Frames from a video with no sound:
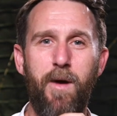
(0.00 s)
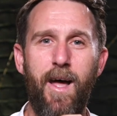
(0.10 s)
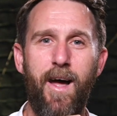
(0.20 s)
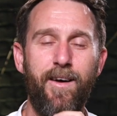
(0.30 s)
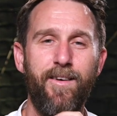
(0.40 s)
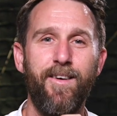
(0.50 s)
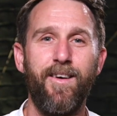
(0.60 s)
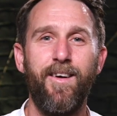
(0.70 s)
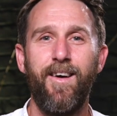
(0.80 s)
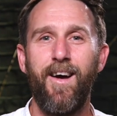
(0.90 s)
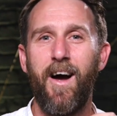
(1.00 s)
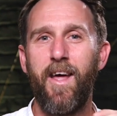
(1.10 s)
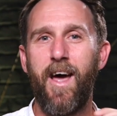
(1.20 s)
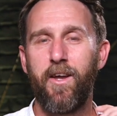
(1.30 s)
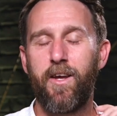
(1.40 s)
Mayor,
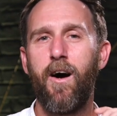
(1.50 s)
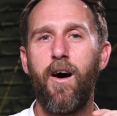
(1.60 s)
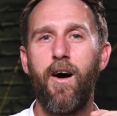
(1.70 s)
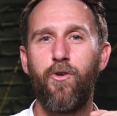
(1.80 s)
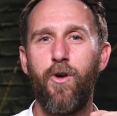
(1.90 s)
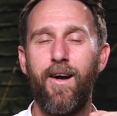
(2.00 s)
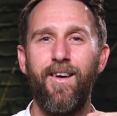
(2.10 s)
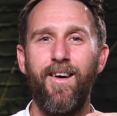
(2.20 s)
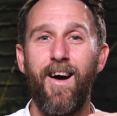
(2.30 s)
and had a car crash.